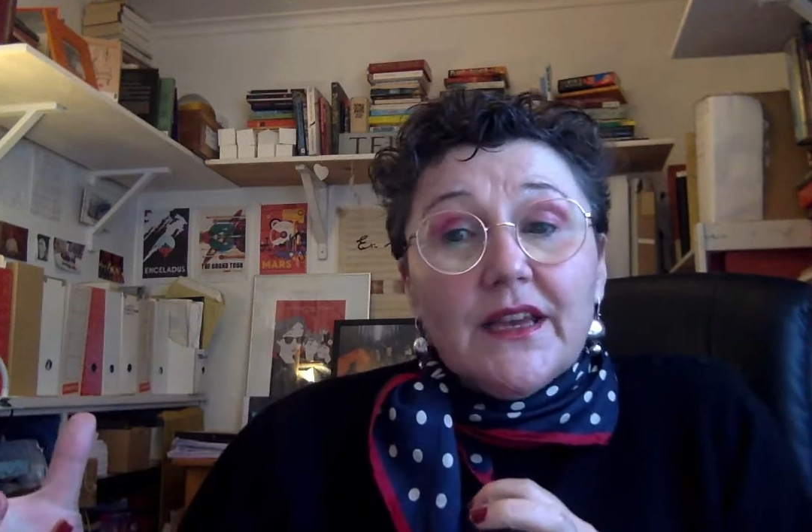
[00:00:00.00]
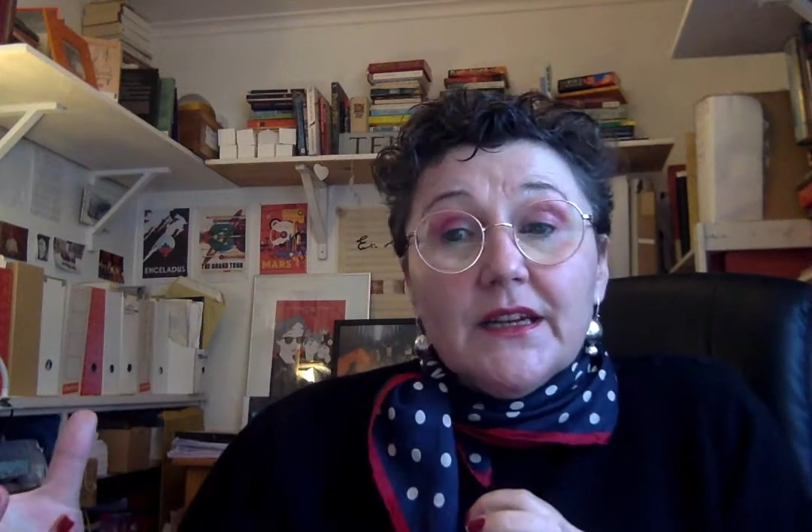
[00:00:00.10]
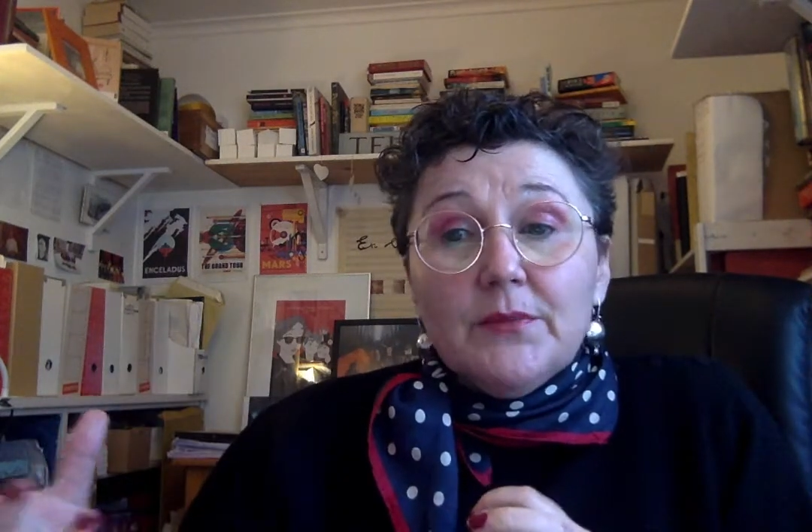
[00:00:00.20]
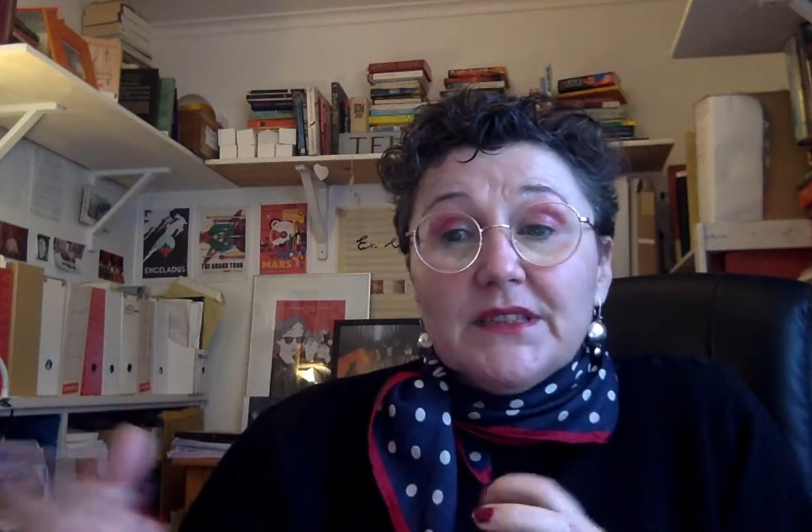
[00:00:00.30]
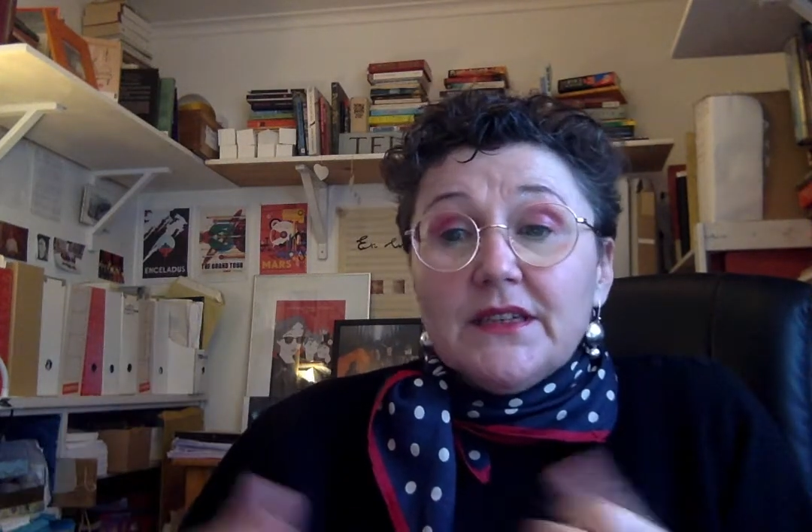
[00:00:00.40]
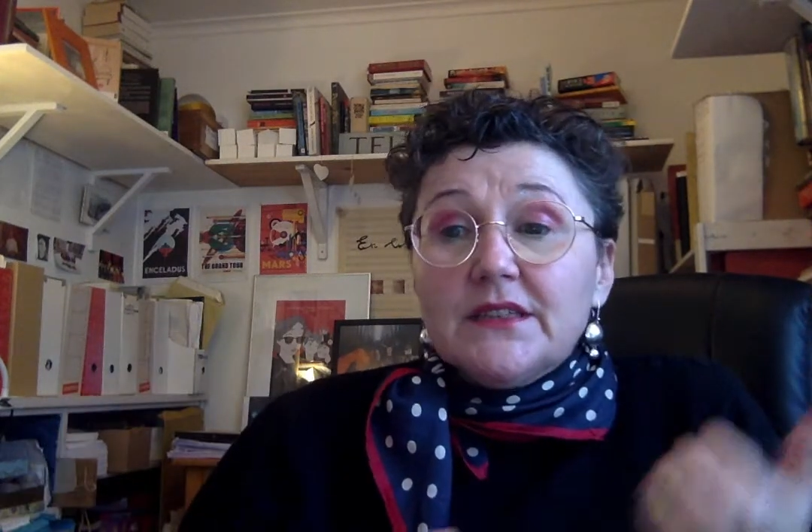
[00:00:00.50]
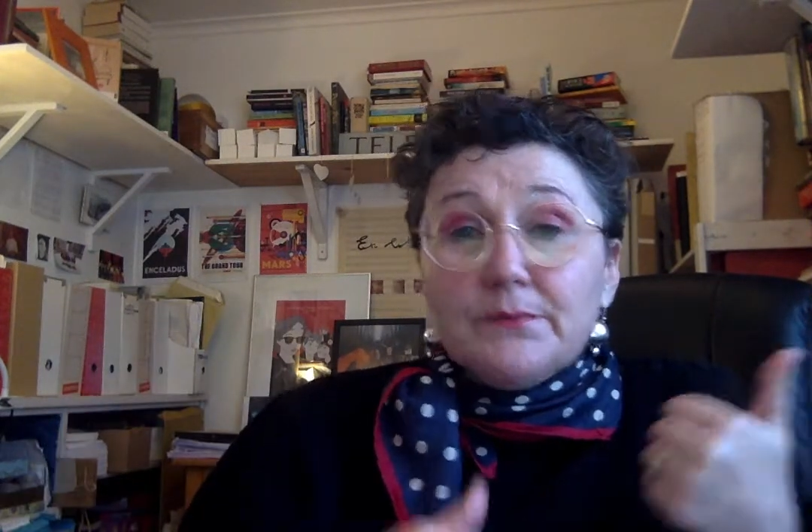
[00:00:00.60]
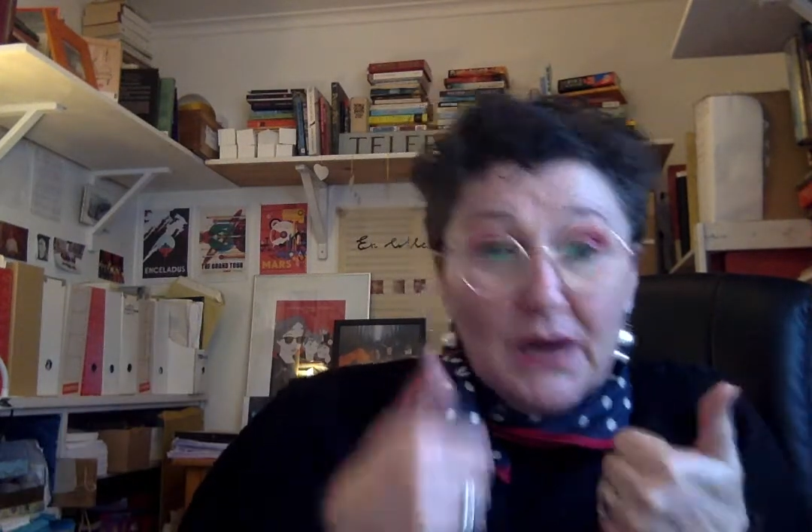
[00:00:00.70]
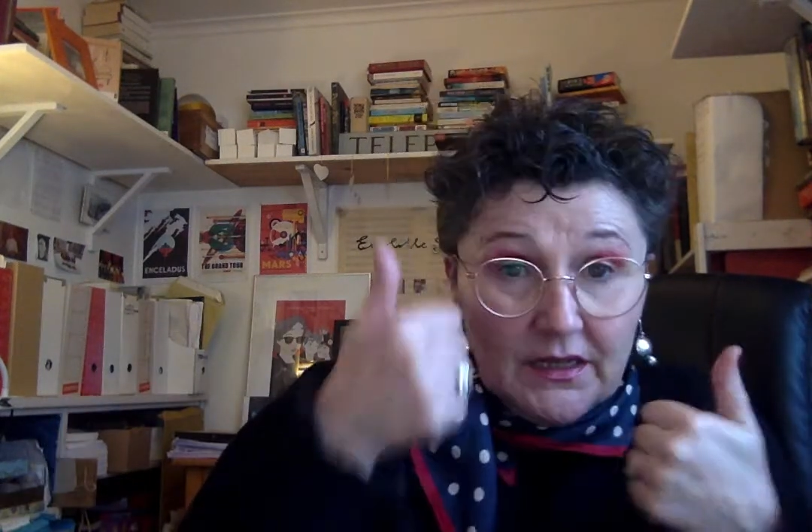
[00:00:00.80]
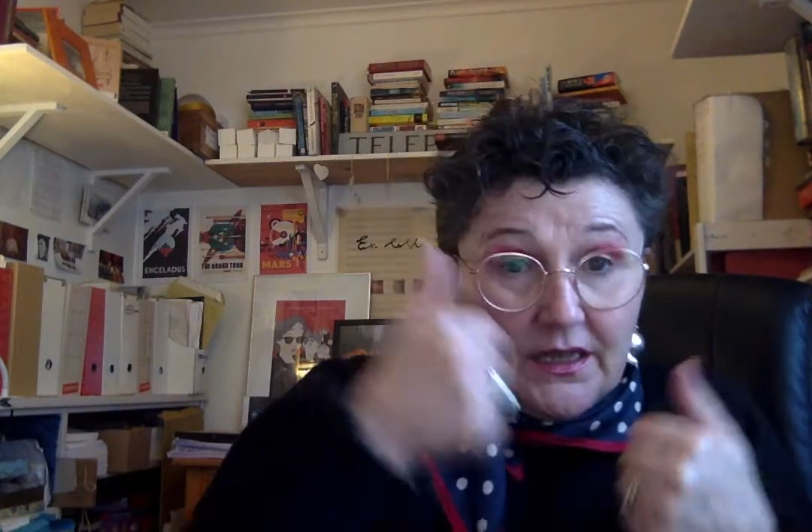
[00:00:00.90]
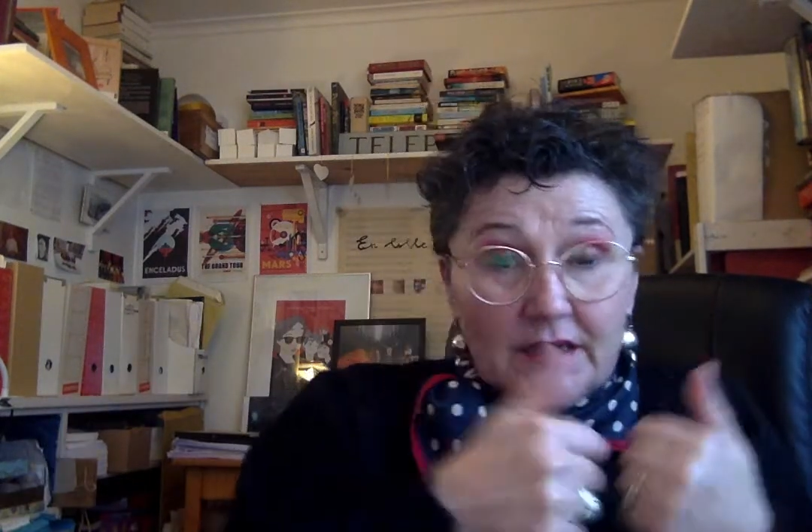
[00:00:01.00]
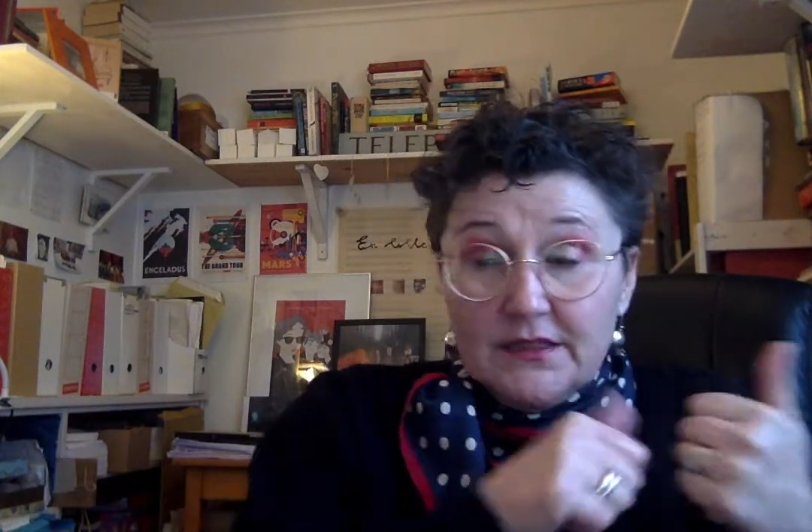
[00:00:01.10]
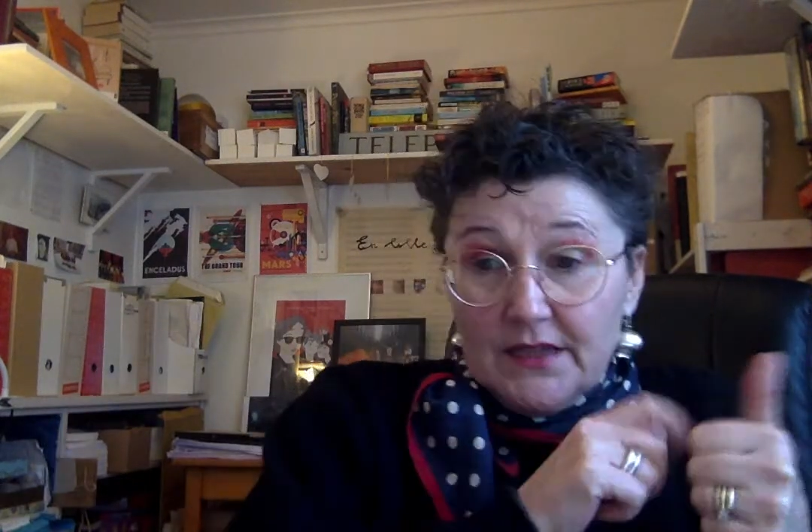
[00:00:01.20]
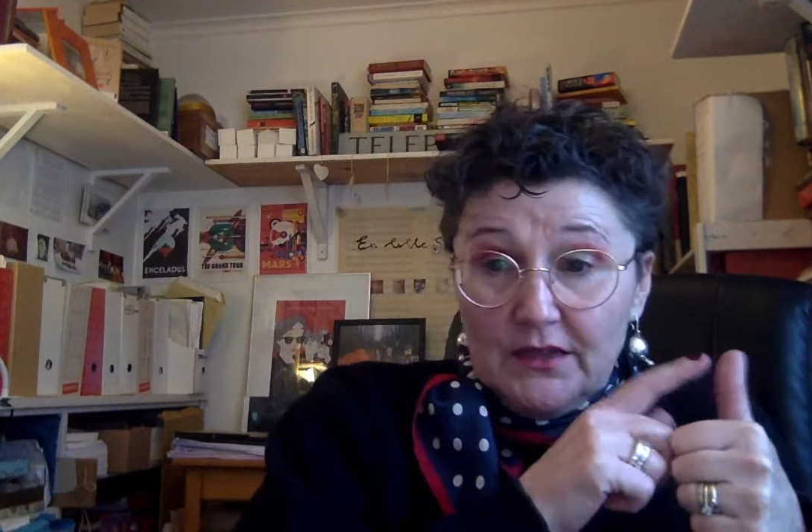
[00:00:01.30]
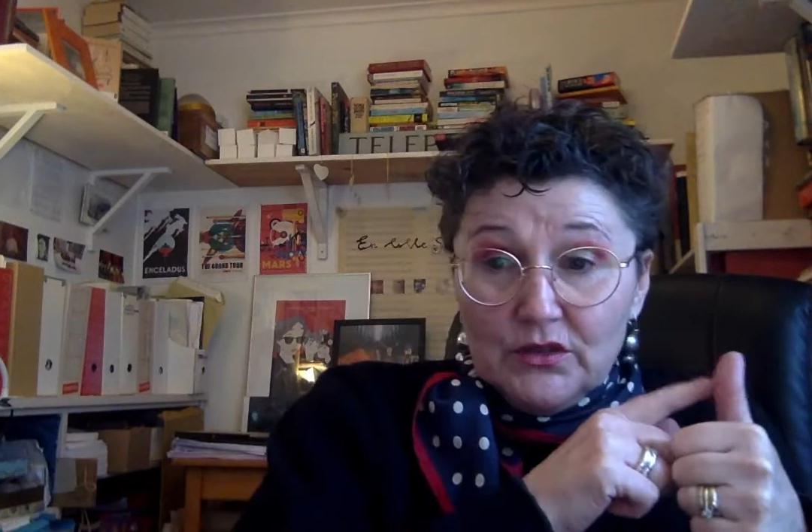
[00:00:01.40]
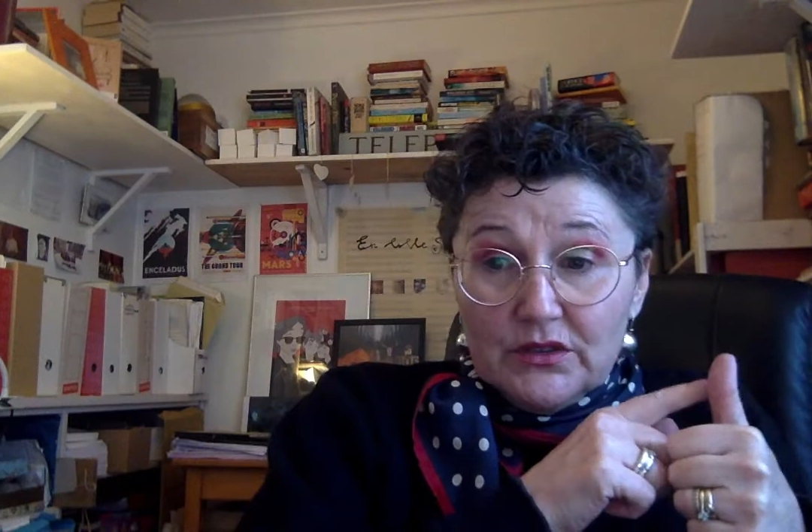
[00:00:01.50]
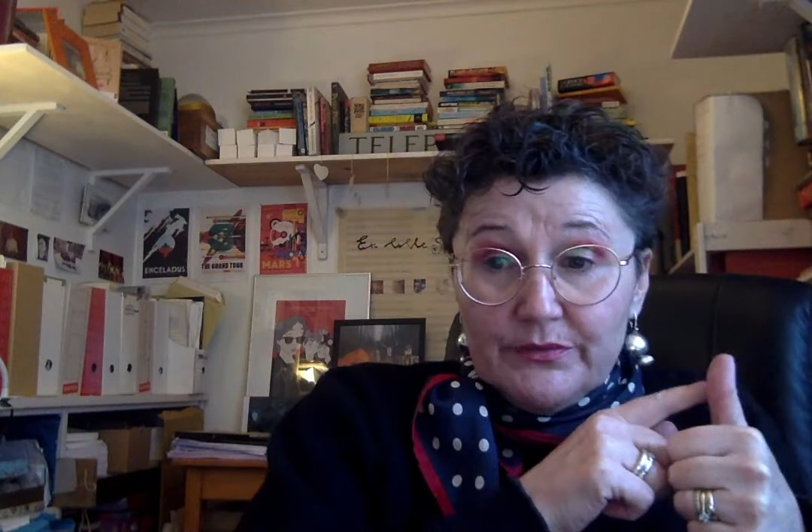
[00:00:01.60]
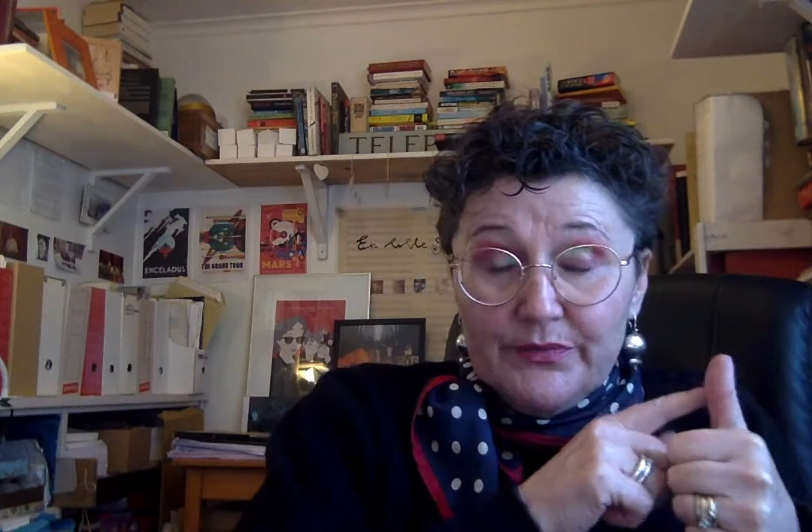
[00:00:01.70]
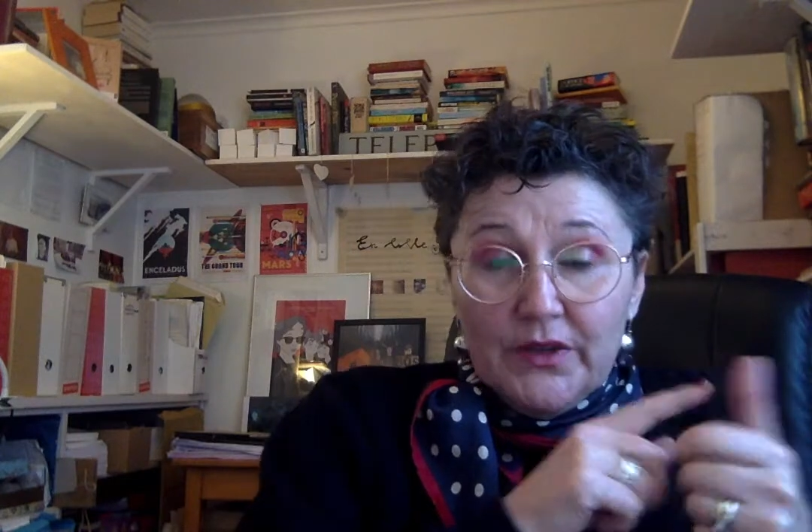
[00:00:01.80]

in a business: marketing and sales,